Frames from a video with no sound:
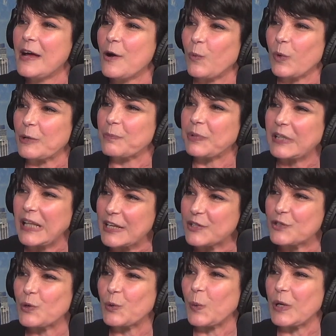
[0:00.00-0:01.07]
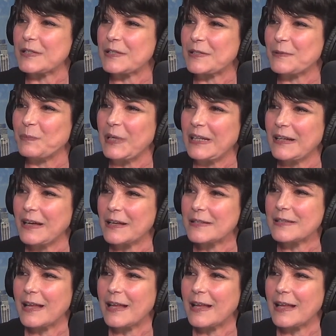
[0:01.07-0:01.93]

what a pleasure it was to meet us.